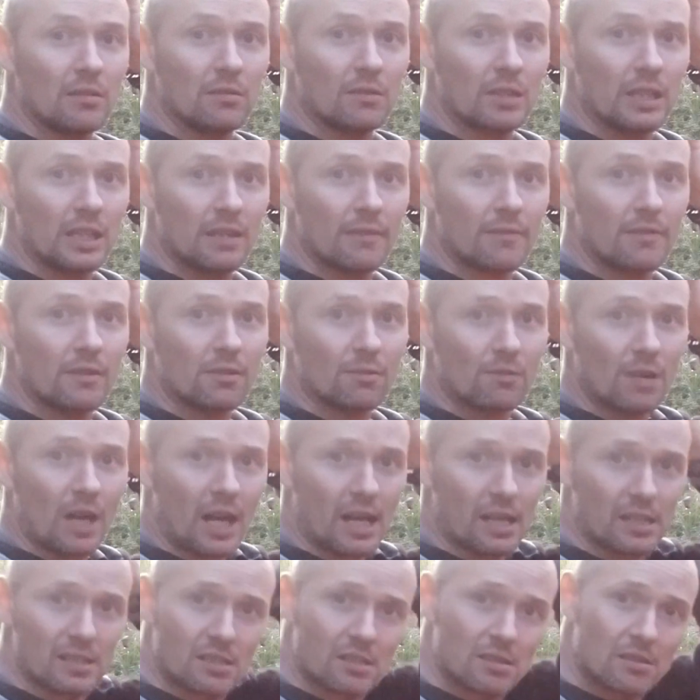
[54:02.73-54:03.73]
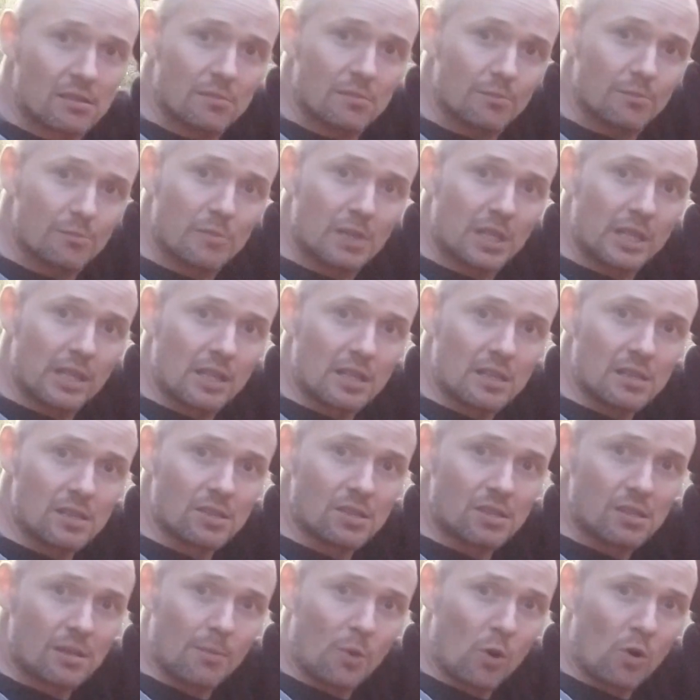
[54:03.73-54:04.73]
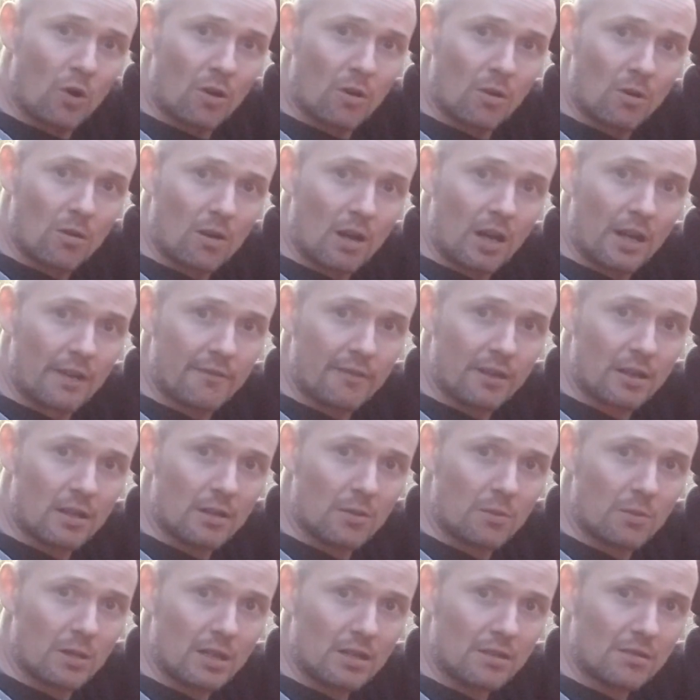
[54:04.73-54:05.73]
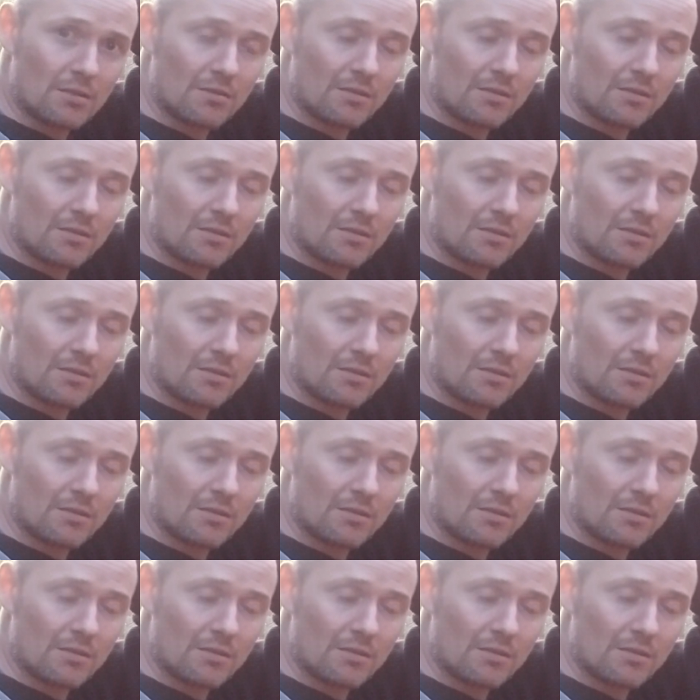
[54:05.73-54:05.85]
leave the rest, because tomorrow I very well